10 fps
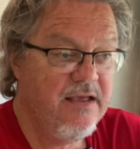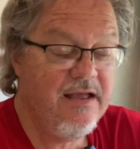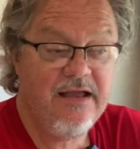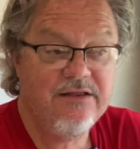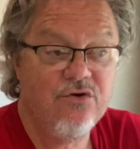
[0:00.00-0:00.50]

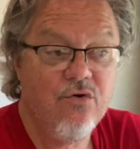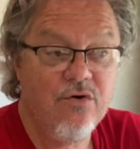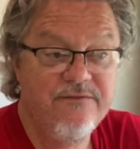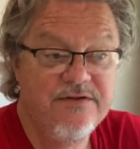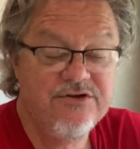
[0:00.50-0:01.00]
At the Corps
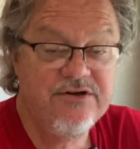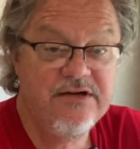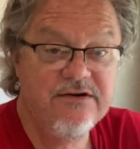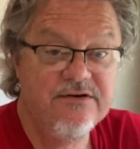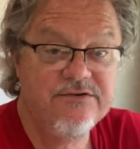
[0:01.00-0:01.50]
of
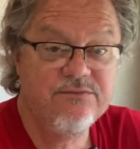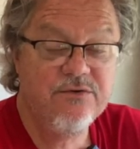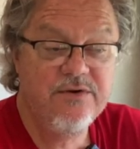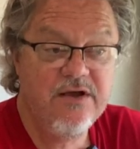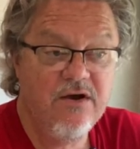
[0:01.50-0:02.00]
Engineers, where
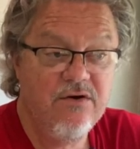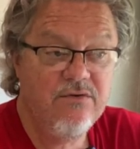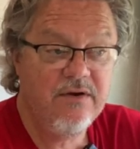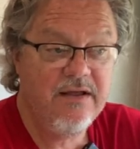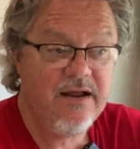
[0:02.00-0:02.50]
we
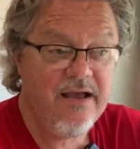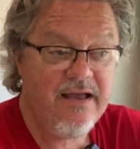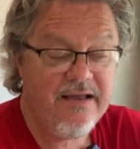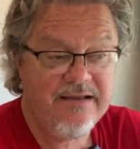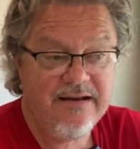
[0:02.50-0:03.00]
go, and
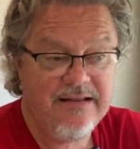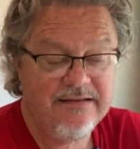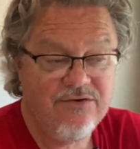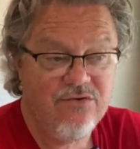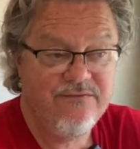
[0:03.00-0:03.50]
I, I kind of like
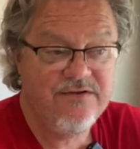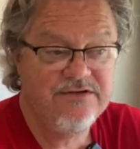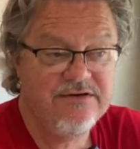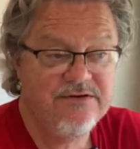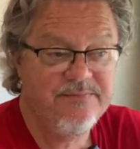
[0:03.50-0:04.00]
the Corps of
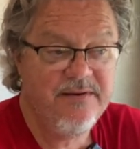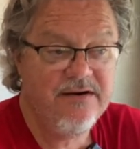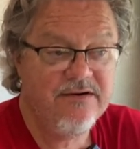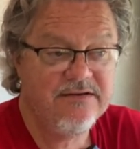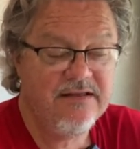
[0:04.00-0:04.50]
Engineers
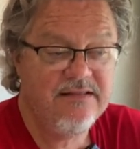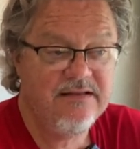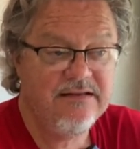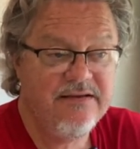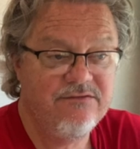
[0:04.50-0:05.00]
better because I
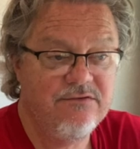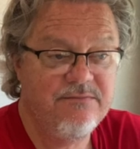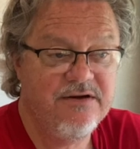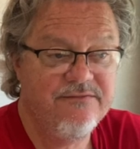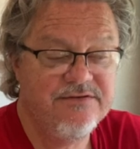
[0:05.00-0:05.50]
think they have a little
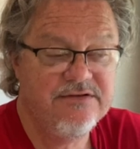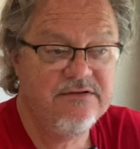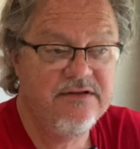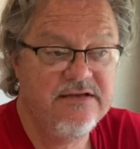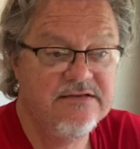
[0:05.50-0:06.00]
better
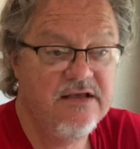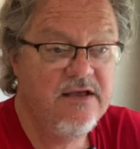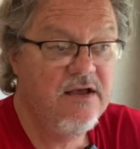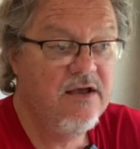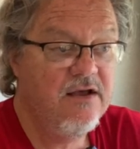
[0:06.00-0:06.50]
facilities,
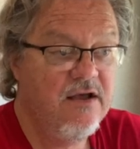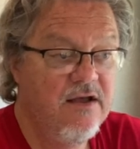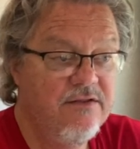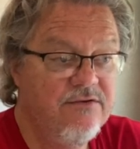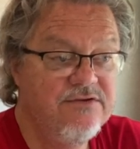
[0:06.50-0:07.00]

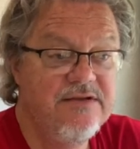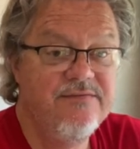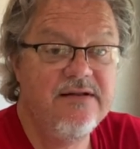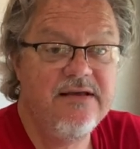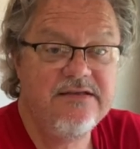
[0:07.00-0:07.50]
uh, there's
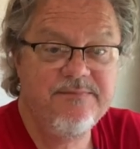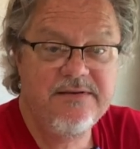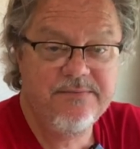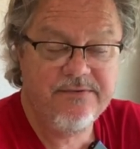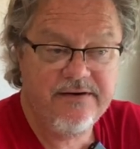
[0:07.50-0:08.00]
even less
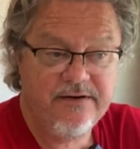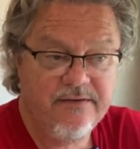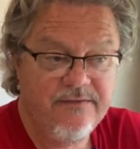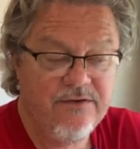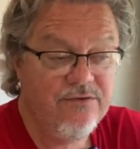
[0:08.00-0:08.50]
people there.
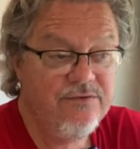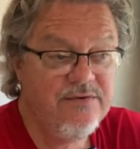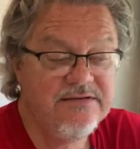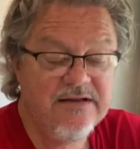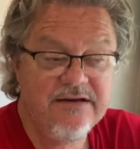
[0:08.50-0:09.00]
And the only
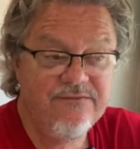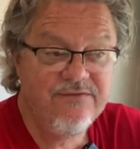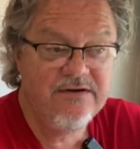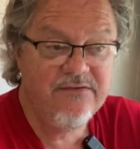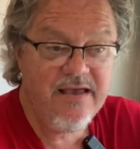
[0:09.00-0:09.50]
reason I can
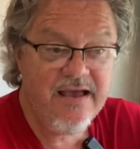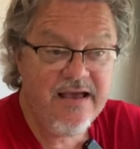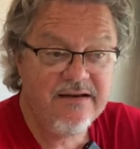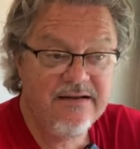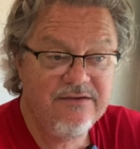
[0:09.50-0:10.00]
figure
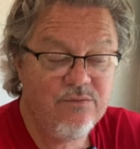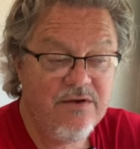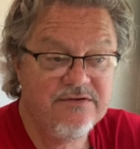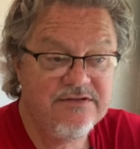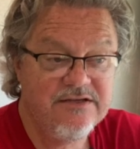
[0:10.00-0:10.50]
that is why
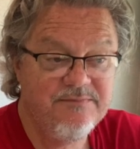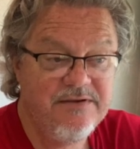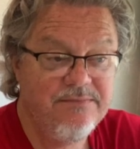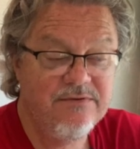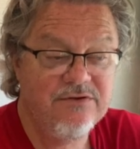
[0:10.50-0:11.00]
there's less
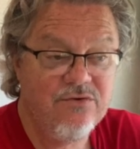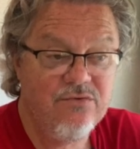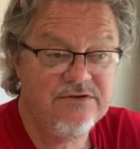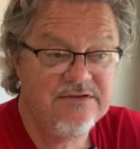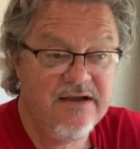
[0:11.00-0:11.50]
people at the
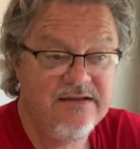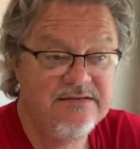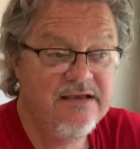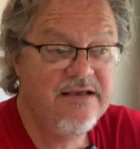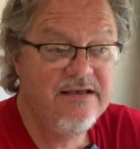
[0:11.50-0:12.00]
Corps
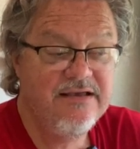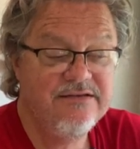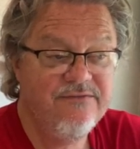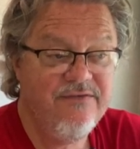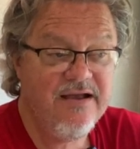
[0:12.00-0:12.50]
sites
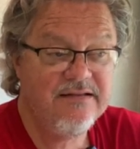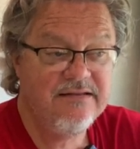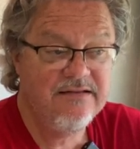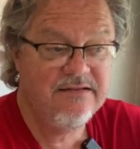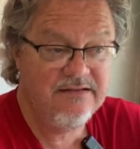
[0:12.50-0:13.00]
is the fact
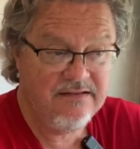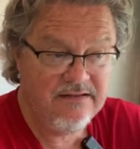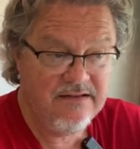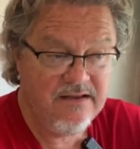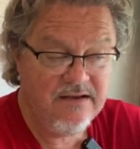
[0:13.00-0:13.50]
that
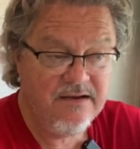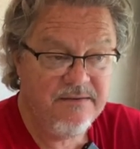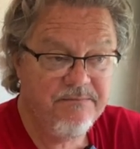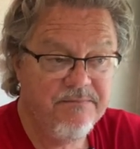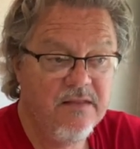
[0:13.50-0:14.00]
um,